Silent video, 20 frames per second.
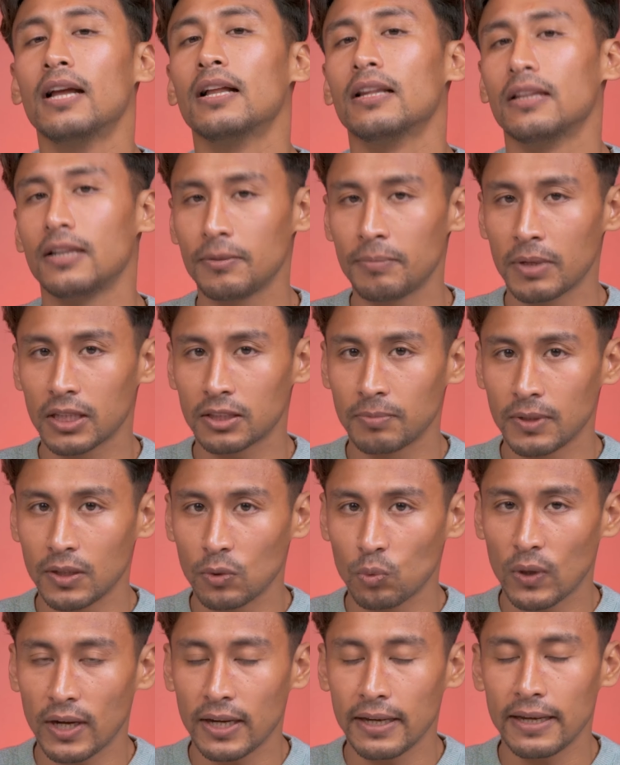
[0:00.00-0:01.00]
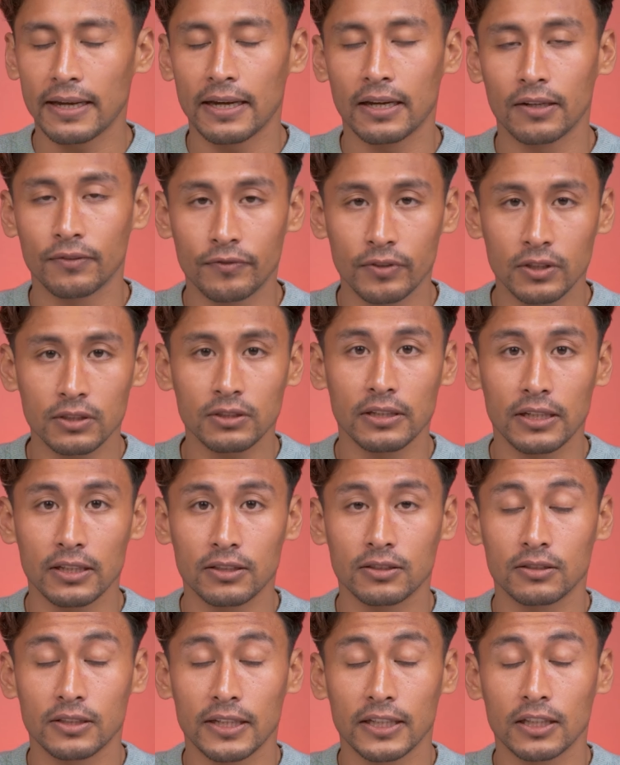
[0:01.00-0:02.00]
Let me explain why, and first
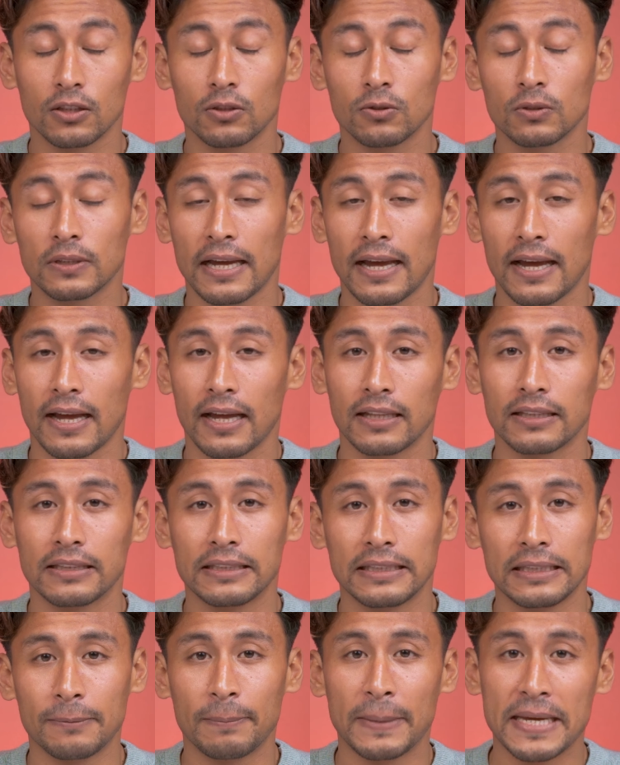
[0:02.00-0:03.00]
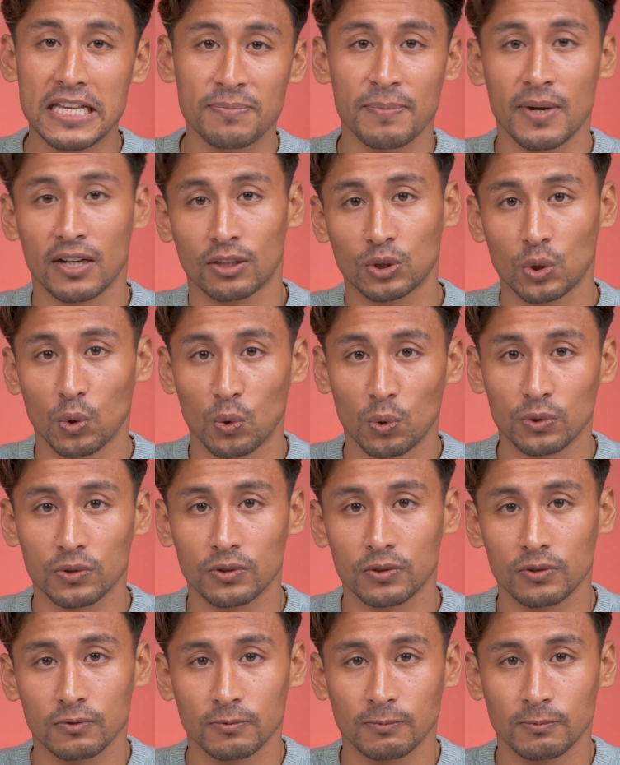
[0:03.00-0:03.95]
let's take a look at the benchmark scores.